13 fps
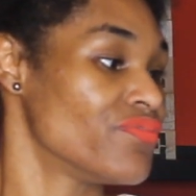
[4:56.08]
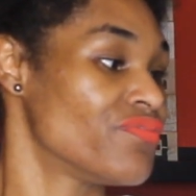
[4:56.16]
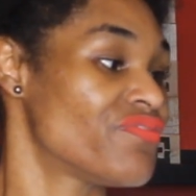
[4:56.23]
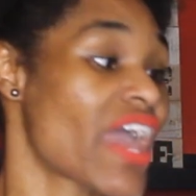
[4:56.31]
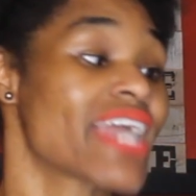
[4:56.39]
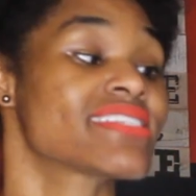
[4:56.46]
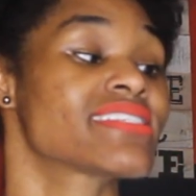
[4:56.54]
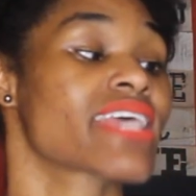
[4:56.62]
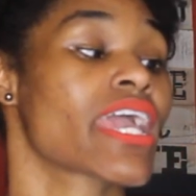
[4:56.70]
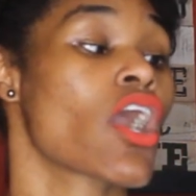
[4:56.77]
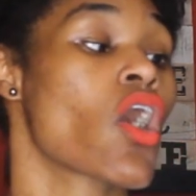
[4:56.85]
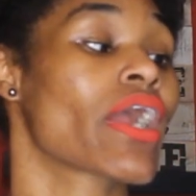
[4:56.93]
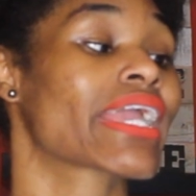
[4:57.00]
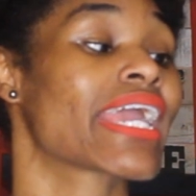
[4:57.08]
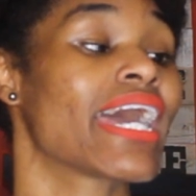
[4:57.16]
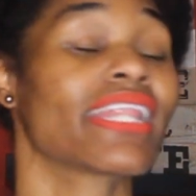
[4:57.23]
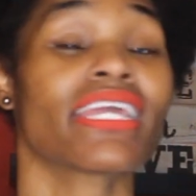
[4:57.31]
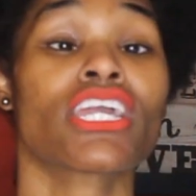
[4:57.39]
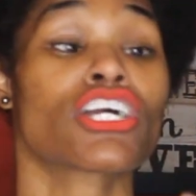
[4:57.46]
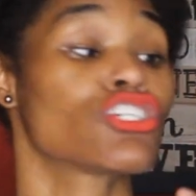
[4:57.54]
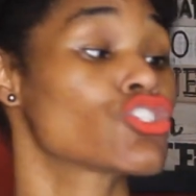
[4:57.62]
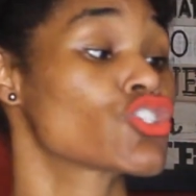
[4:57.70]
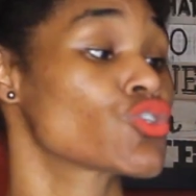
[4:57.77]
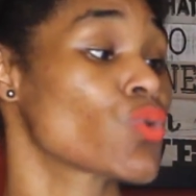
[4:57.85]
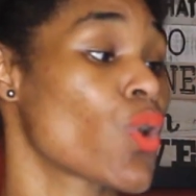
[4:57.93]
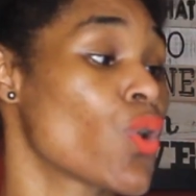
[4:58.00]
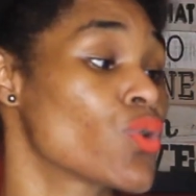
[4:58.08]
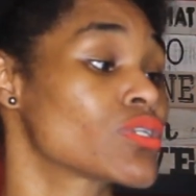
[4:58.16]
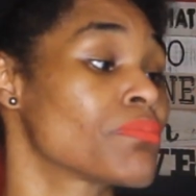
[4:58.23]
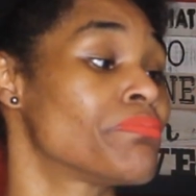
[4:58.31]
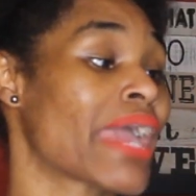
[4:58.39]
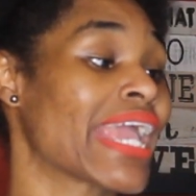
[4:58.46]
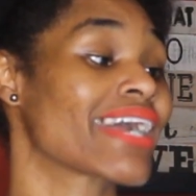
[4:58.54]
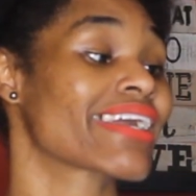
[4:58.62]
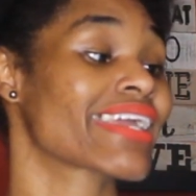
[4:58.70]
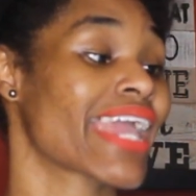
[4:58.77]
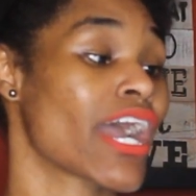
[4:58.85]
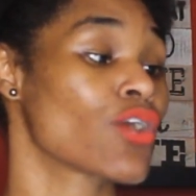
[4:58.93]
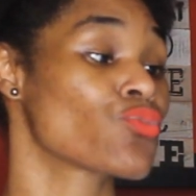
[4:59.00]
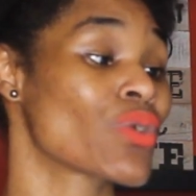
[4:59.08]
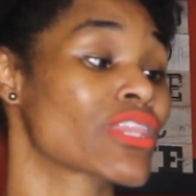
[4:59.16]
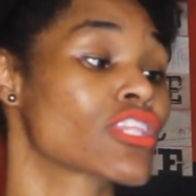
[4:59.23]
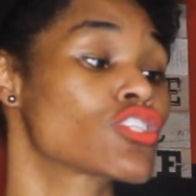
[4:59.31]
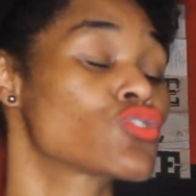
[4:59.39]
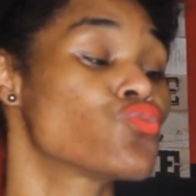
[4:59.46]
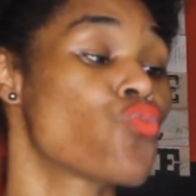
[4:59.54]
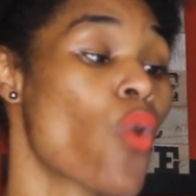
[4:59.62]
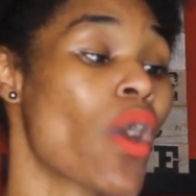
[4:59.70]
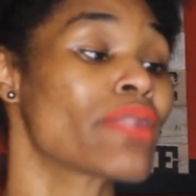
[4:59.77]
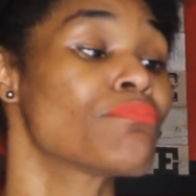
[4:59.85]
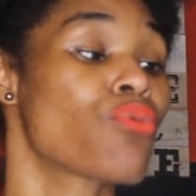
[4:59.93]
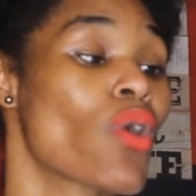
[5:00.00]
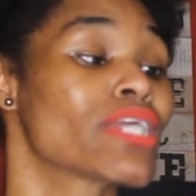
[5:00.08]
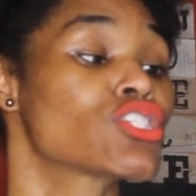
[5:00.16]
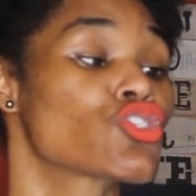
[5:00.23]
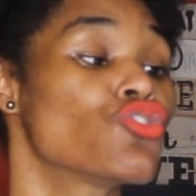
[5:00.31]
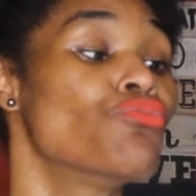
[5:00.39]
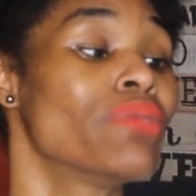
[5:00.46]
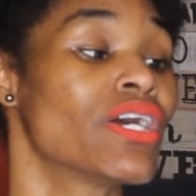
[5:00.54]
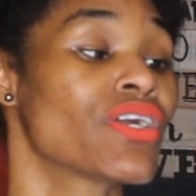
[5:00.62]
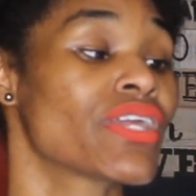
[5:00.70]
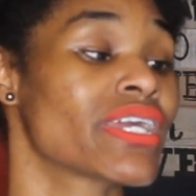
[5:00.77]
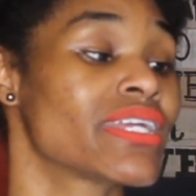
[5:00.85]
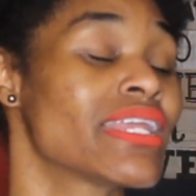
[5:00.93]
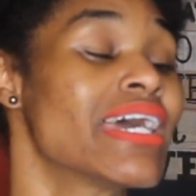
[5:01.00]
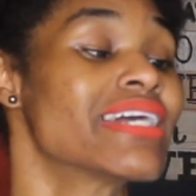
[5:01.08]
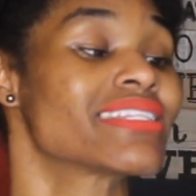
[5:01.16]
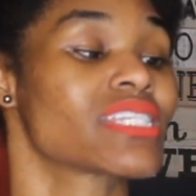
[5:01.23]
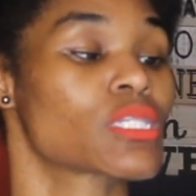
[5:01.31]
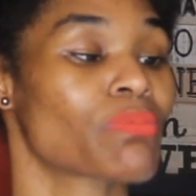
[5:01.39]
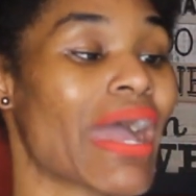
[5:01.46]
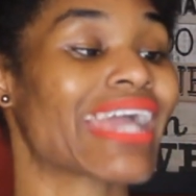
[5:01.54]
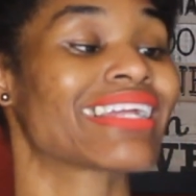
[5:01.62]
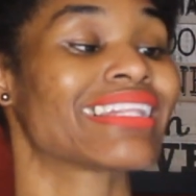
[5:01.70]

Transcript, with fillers: Feds say R. Kelly controlled bank account with one point two million dollars despite